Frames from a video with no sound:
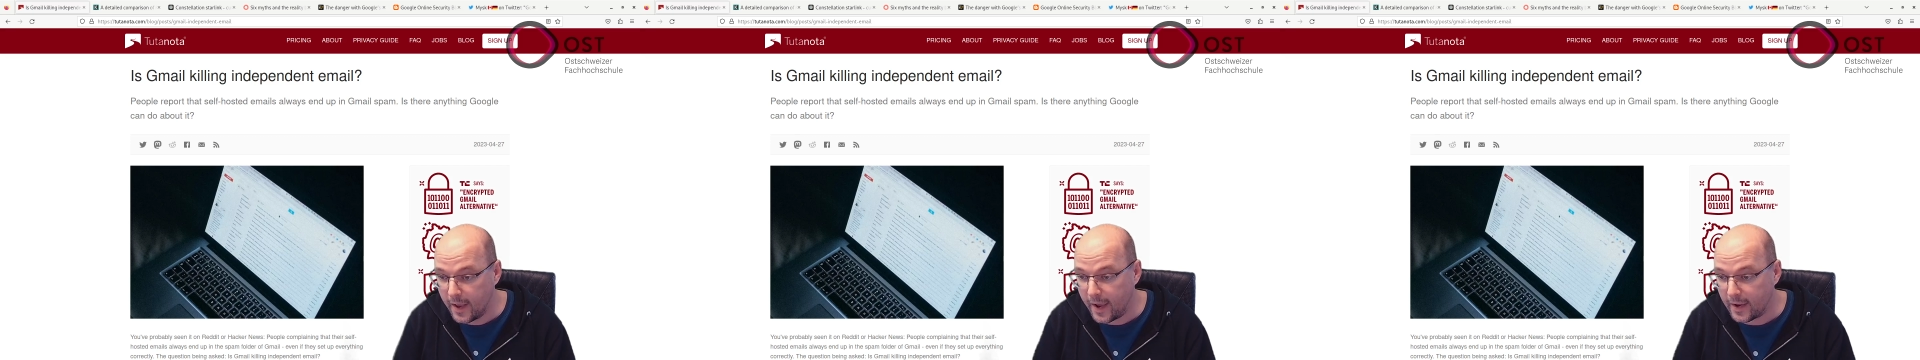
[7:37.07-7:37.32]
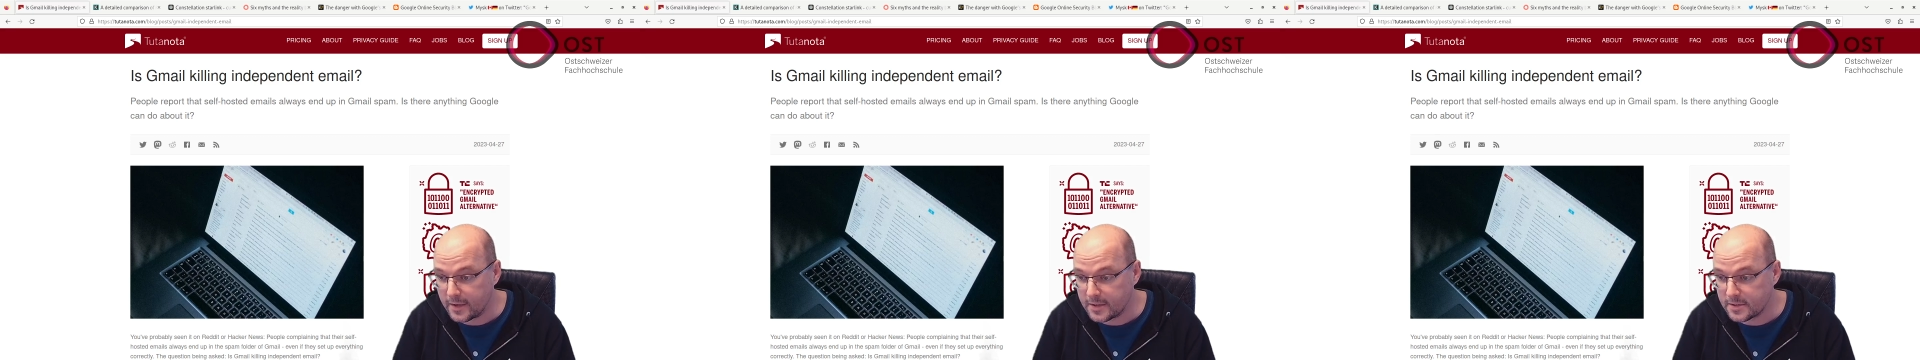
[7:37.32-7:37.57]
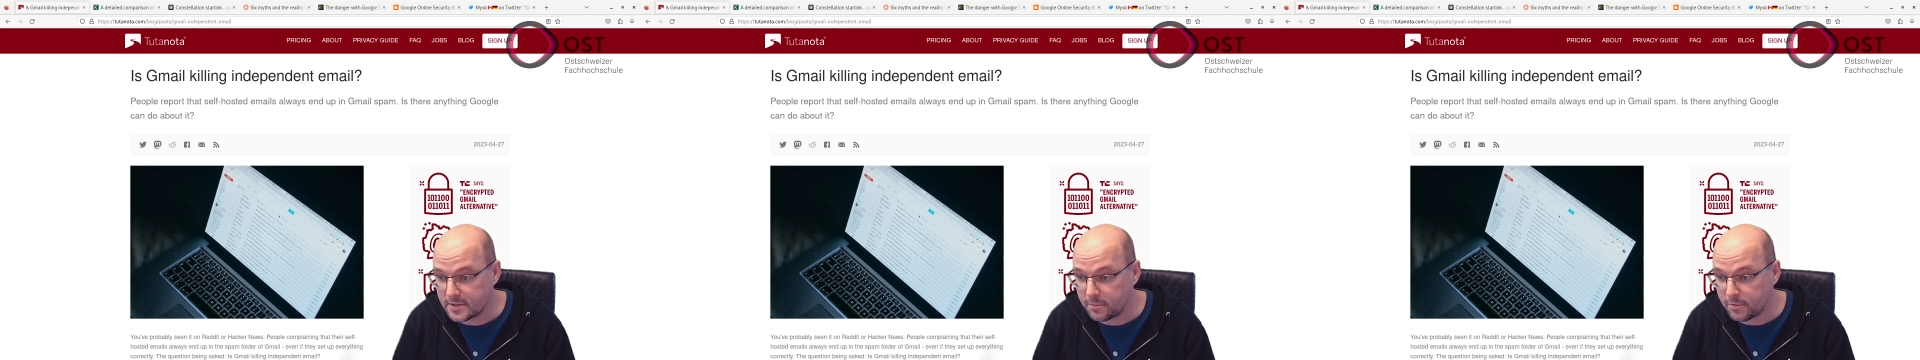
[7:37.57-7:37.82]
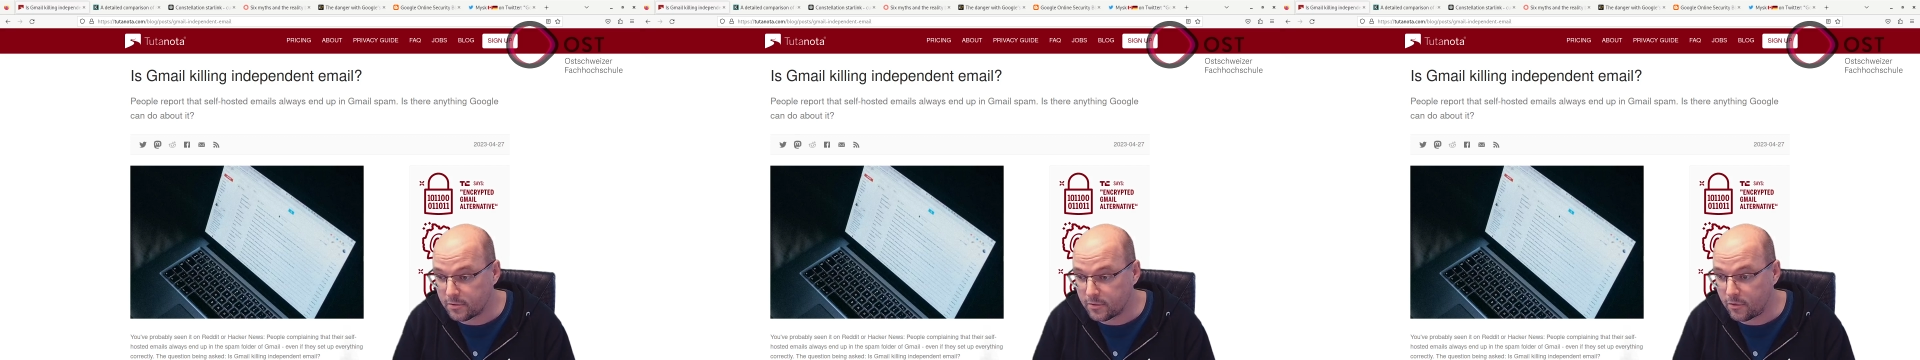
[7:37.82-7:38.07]
and this is a
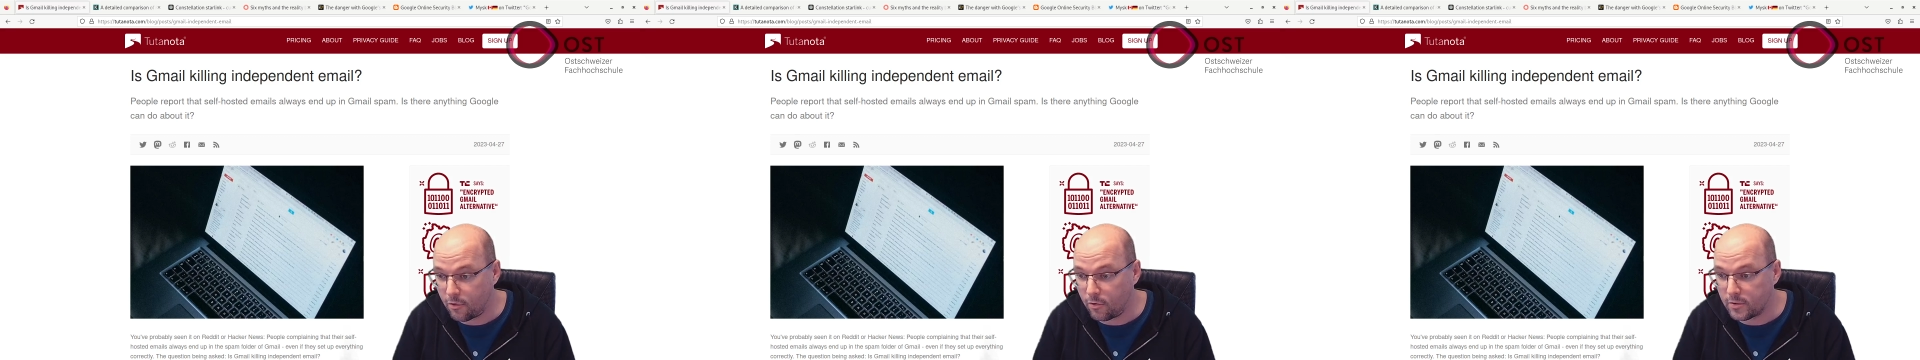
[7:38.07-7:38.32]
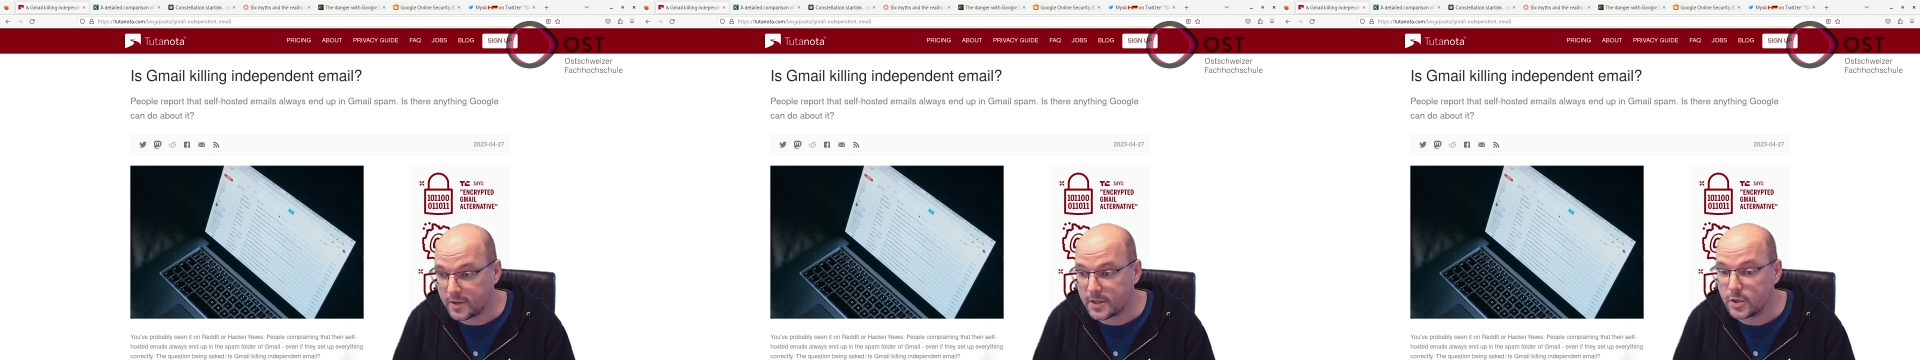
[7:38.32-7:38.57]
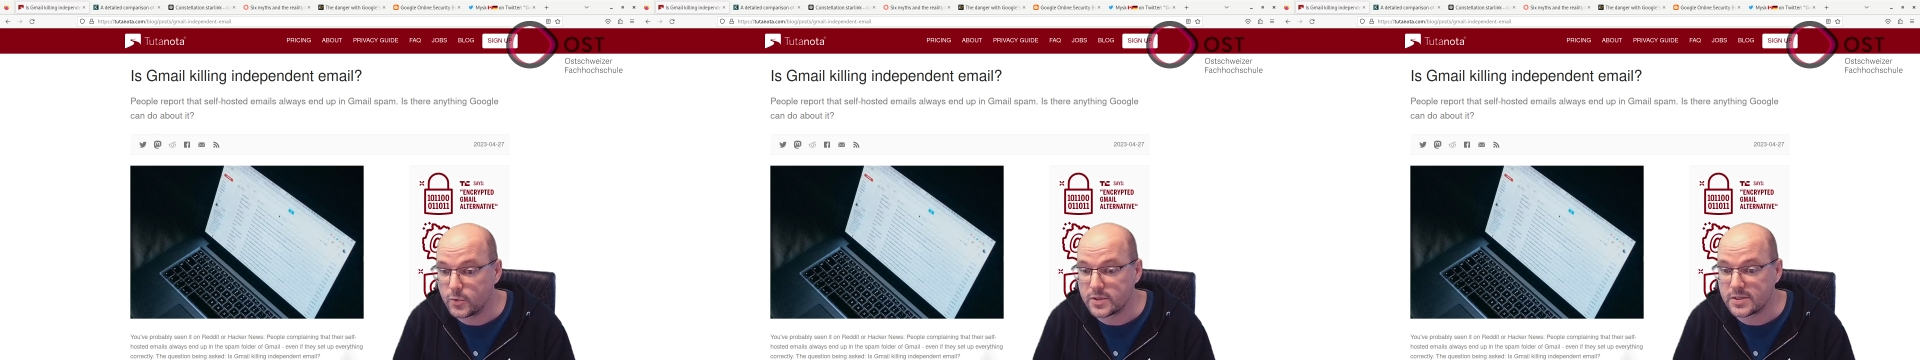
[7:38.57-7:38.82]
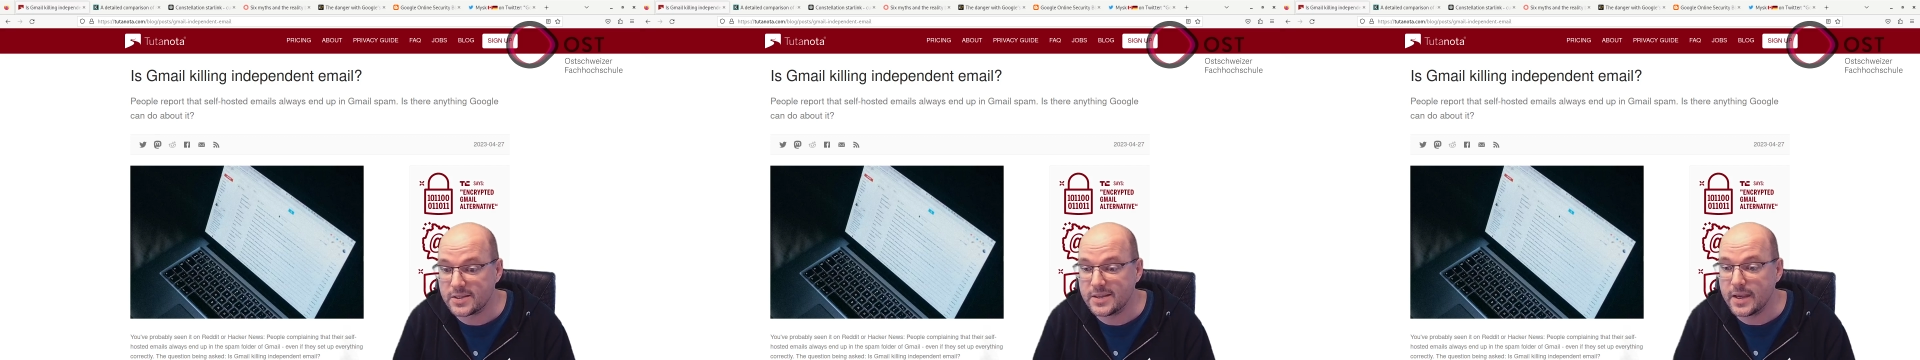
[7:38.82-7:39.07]
protocol that
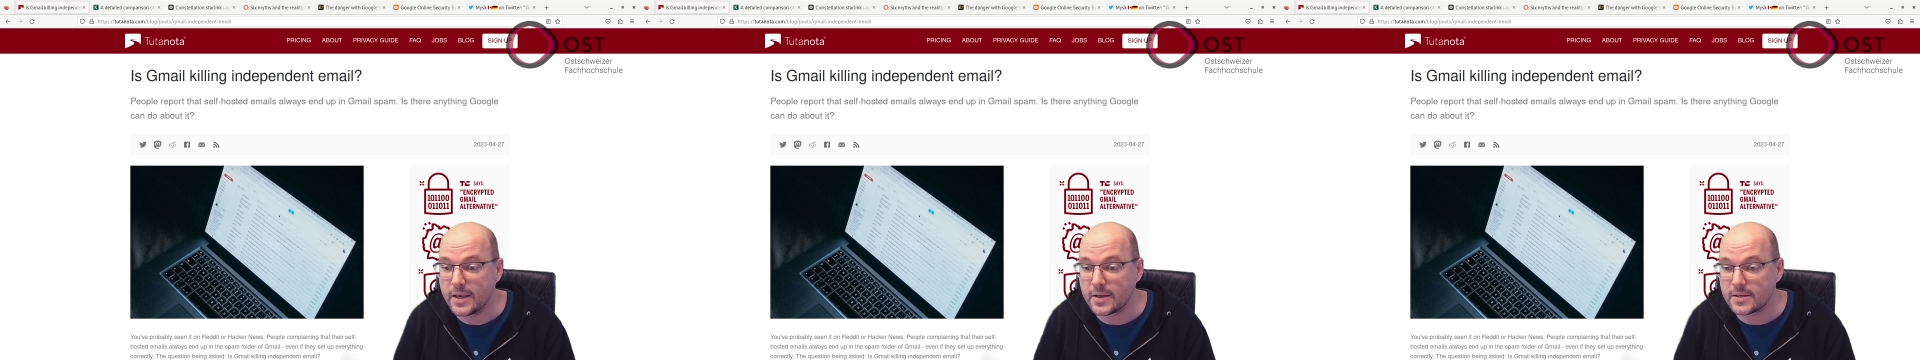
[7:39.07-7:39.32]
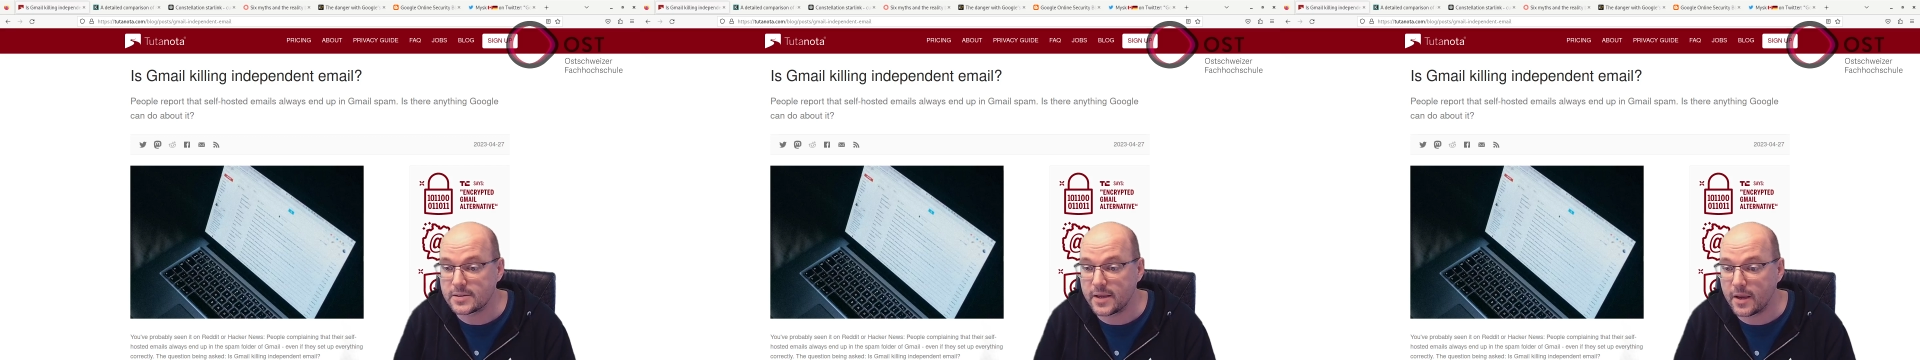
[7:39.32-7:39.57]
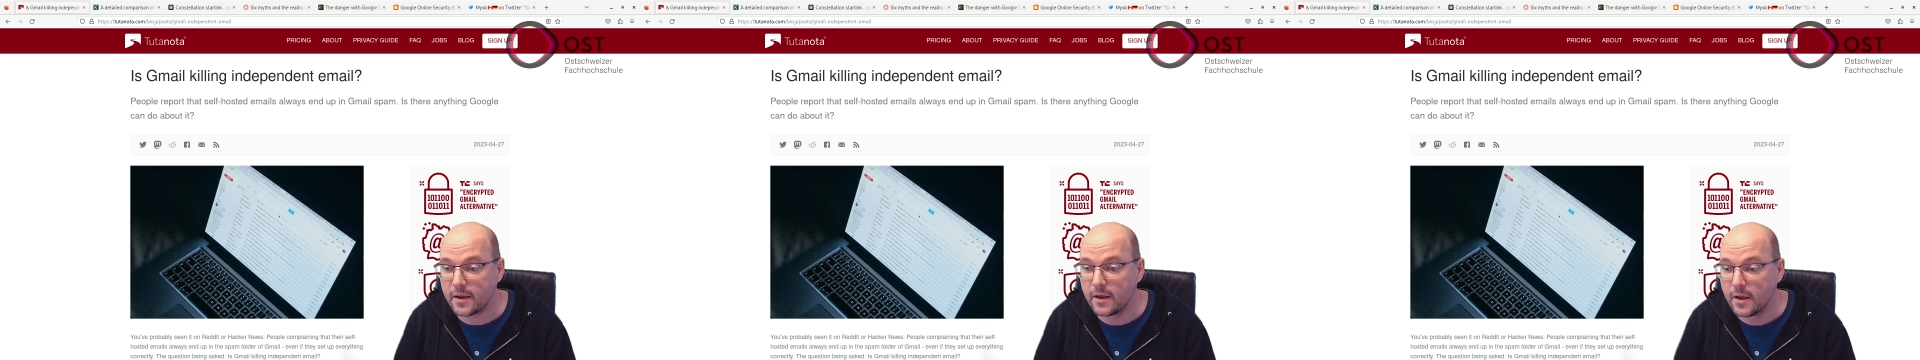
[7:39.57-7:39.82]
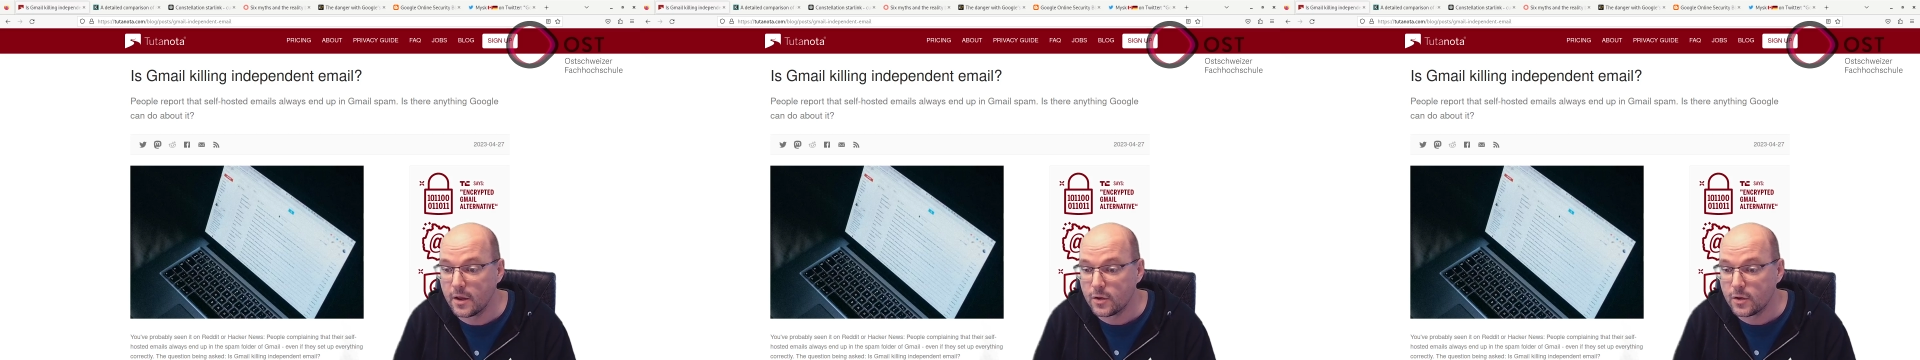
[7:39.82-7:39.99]
uses DNSSEC